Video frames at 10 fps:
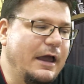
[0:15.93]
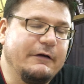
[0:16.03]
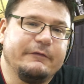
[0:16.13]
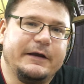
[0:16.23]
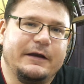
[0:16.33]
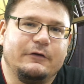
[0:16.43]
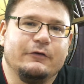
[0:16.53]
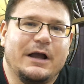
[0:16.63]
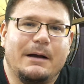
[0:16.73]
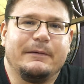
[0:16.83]
every
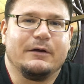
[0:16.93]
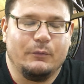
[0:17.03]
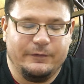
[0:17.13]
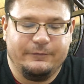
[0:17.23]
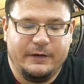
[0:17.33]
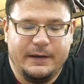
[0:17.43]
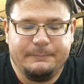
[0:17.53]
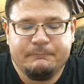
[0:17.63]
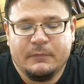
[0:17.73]
new comic Wednesday.